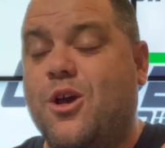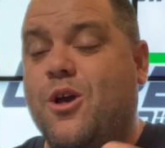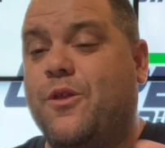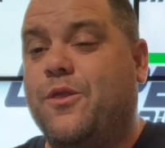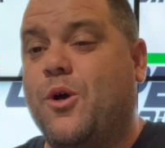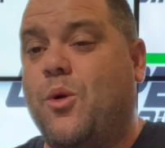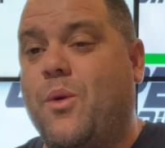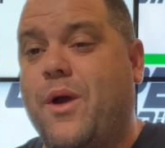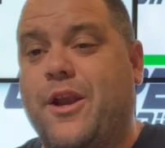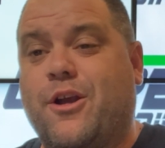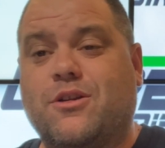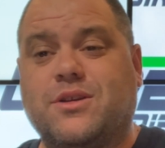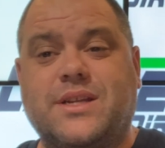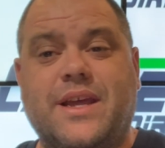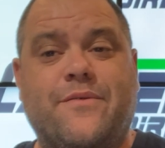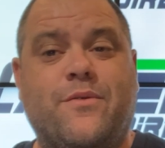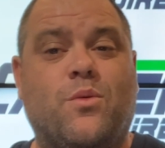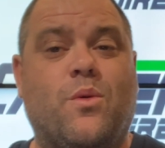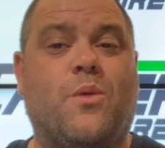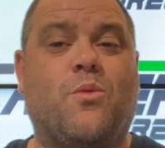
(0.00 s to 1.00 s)
The winners,
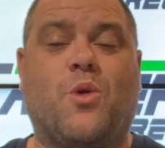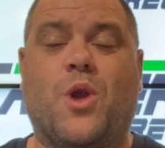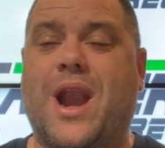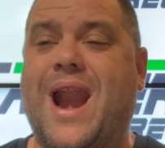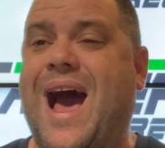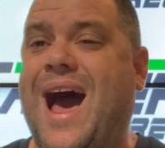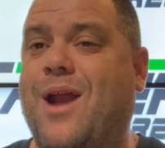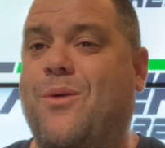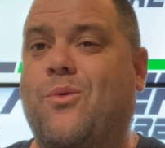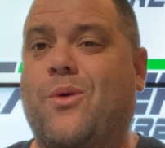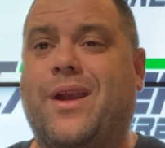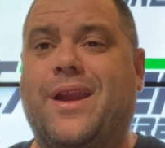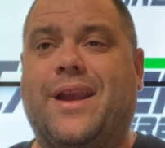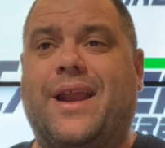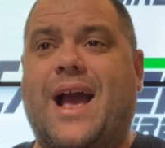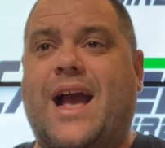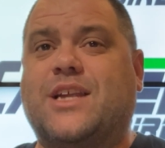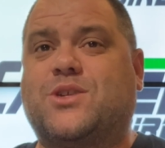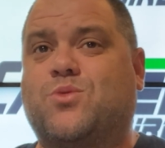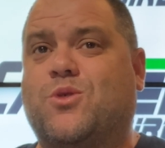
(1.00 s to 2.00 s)
even when we're not winning,
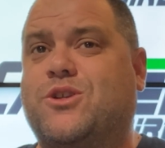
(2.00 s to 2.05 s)
guys,